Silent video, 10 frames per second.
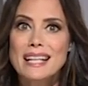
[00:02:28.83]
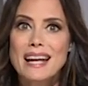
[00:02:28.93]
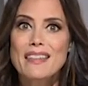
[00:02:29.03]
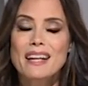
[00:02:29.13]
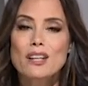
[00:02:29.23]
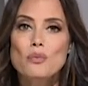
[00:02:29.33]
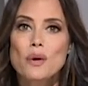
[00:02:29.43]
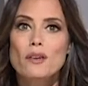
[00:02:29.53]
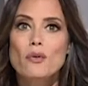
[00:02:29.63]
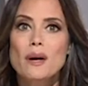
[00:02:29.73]
and that can
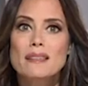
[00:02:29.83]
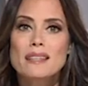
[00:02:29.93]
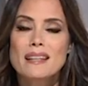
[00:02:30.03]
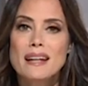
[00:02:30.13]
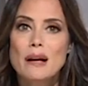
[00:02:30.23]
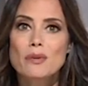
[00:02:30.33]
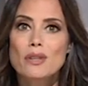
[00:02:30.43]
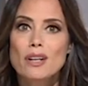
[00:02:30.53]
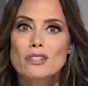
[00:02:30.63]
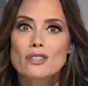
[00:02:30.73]
wear away at the enamel
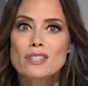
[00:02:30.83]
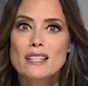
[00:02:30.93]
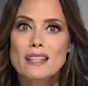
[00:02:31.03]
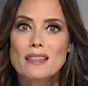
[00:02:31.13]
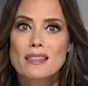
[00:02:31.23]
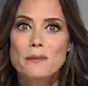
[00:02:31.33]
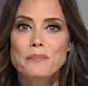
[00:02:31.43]
on your teeth.